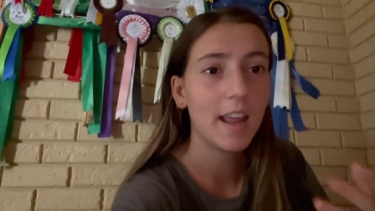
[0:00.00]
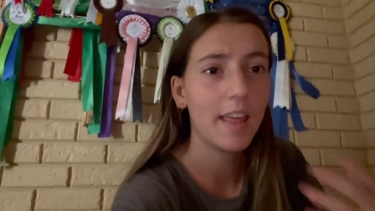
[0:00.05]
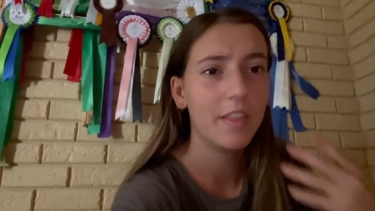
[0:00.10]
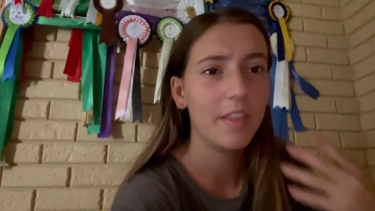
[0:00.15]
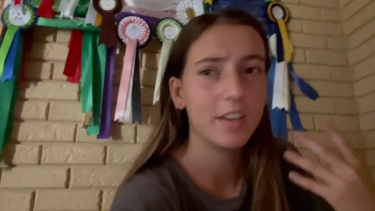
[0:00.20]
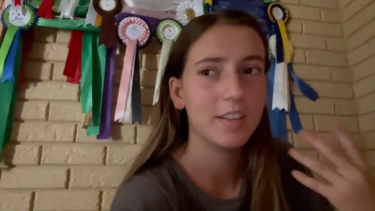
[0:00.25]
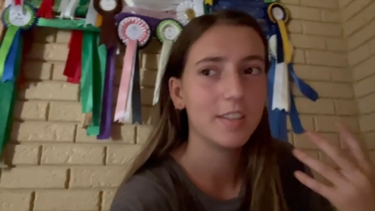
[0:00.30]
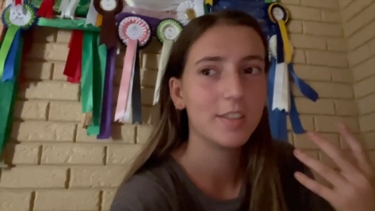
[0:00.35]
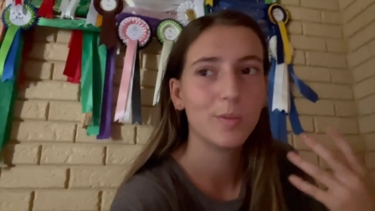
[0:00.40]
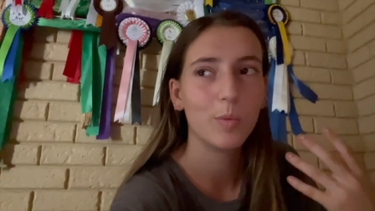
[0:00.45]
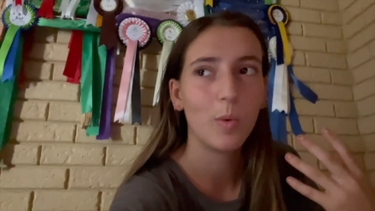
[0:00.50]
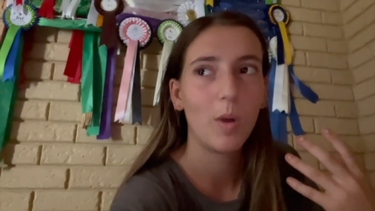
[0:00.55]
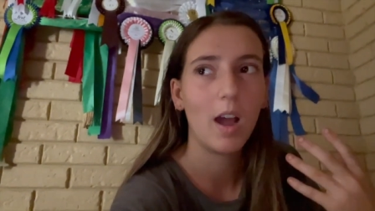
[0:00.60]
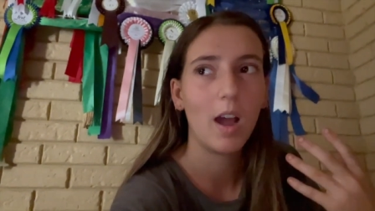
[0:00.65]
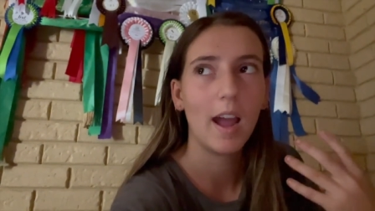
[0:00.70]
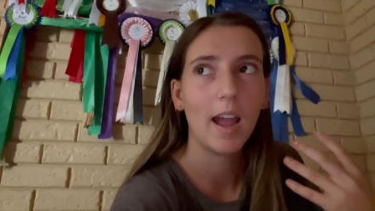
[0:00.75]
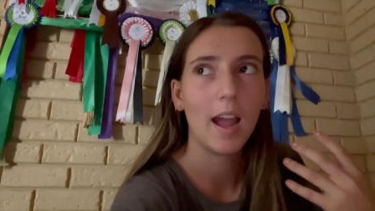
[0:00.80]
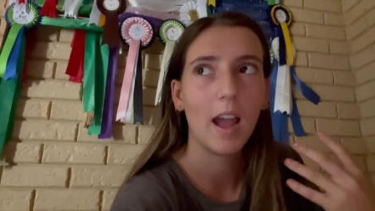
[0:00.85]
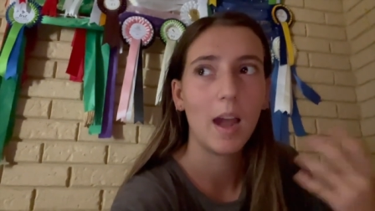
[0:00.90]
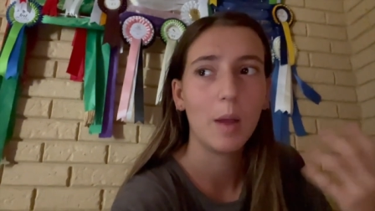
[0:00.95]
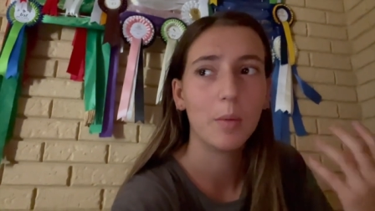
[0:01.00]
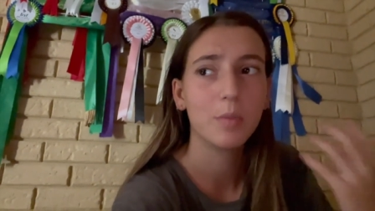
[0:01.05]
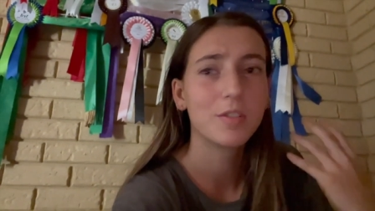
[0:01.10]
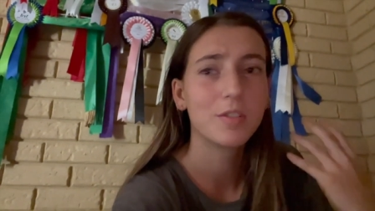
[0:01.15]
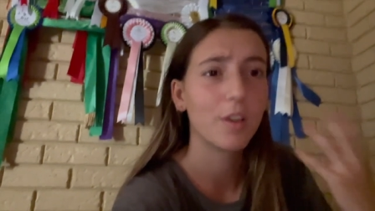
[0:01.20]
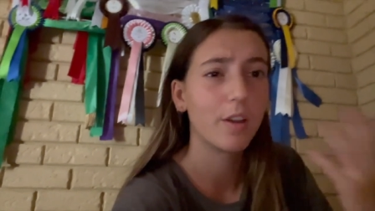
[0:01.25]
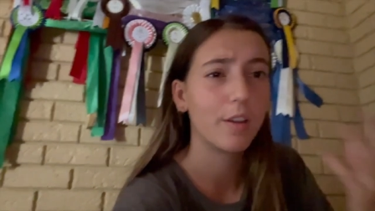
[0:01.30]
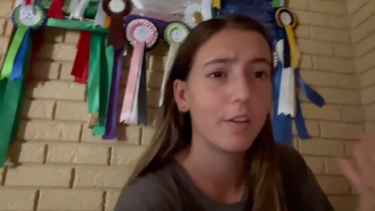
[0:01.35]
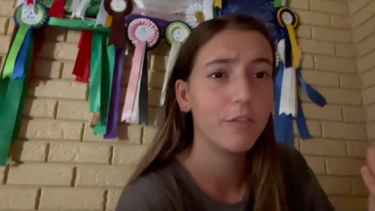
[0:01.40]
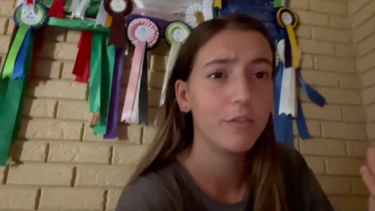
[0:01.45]
And this is why I was
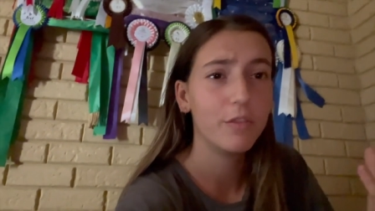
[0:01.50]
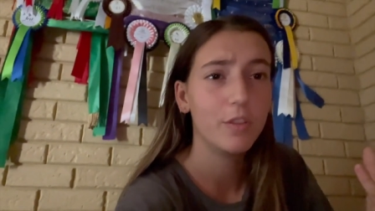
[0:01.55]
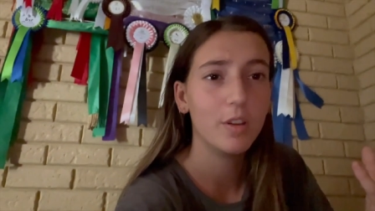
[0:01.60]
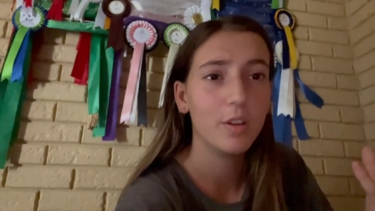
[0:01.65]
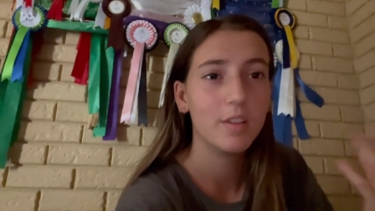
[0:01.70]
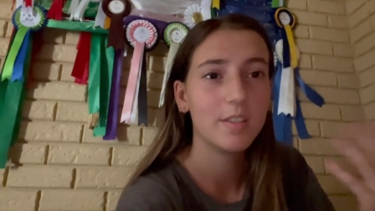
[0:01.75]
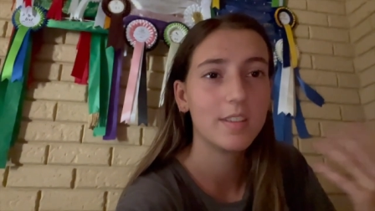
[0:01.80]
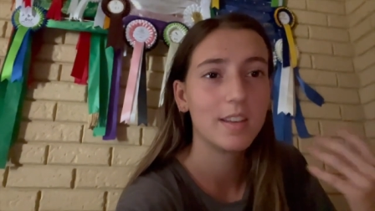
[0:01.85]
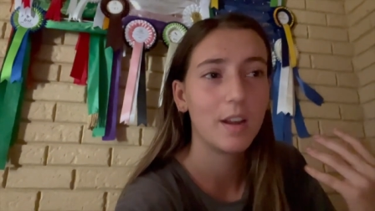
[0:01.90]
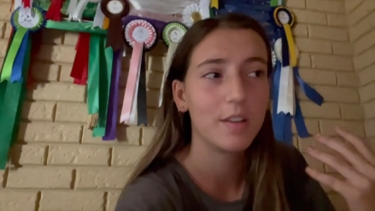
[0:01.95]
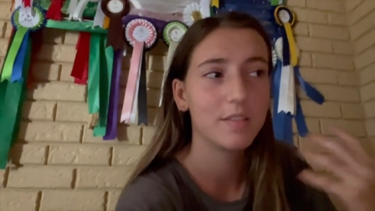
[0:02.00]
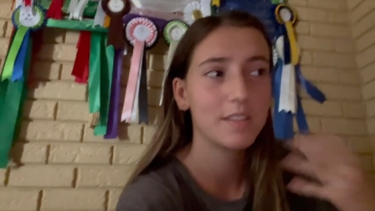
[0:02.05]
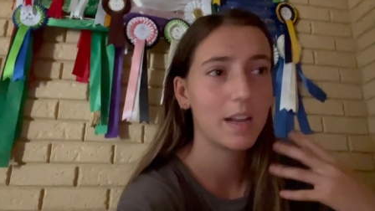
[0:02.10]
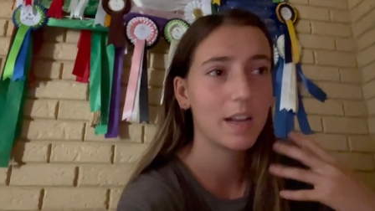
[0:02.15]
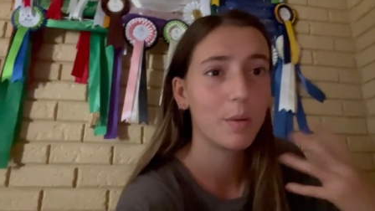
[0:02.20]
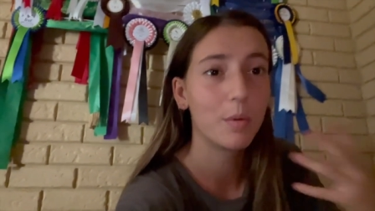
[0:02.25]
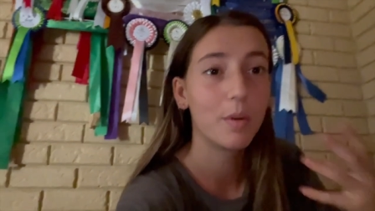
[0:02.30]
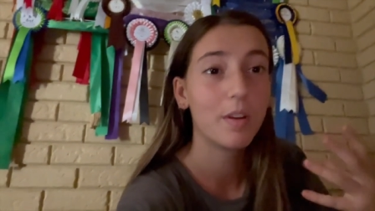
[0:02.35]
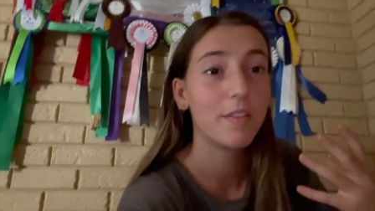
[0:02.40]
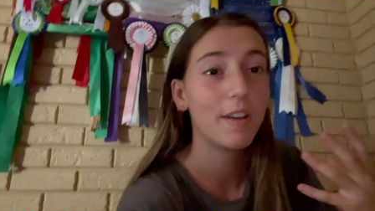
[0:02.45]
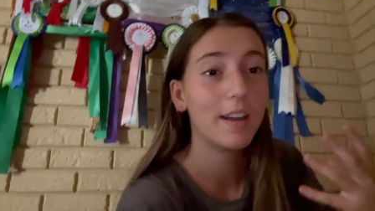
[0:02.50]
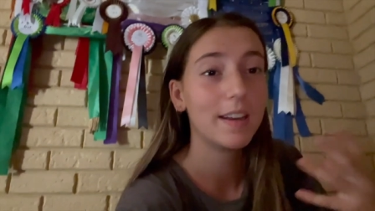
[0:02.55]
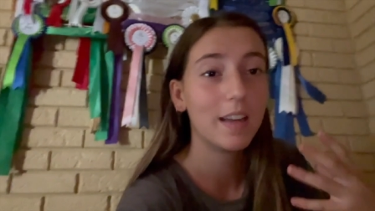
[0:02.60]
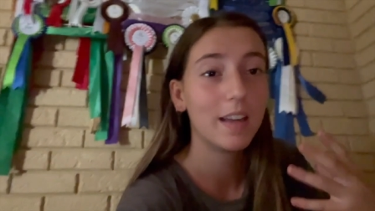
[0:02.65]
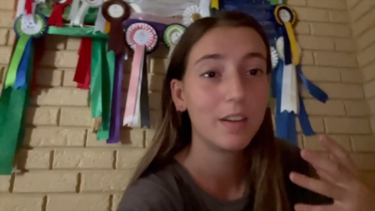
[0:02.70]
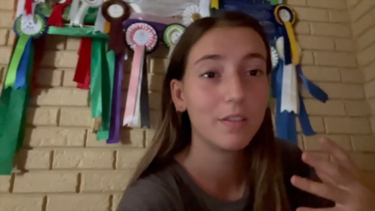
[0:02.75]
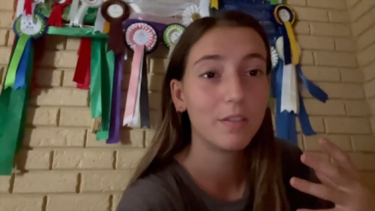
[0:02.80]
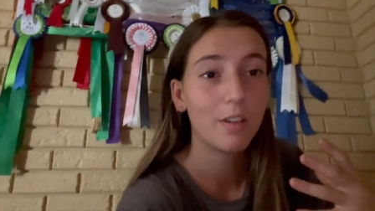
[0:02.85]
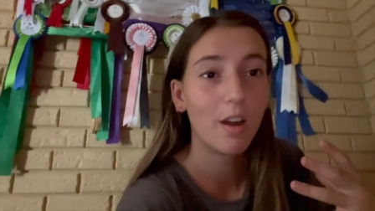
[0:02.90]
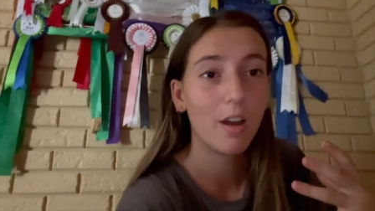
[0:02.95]
so confused. And I was like, what have I
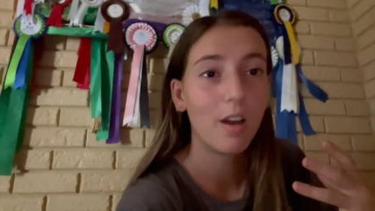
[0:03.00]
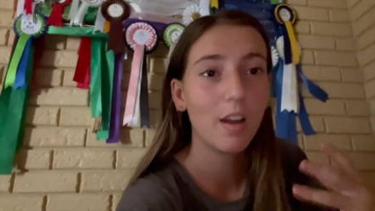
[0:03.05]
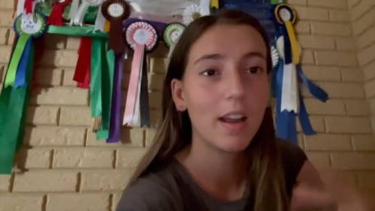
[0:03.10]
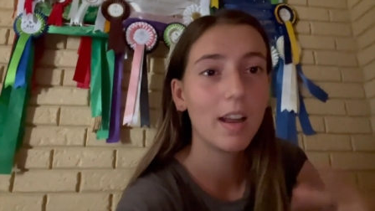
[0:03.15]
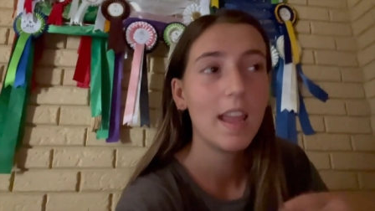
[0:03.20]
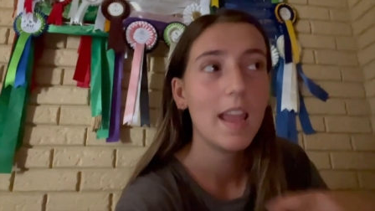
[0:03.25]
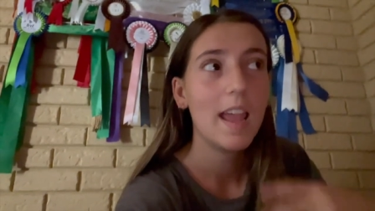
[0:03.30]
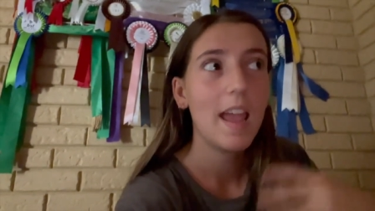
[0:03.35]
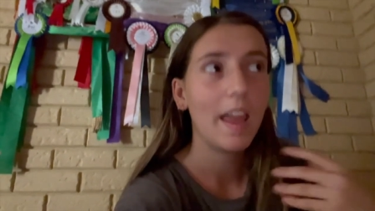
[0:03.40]
done wrong?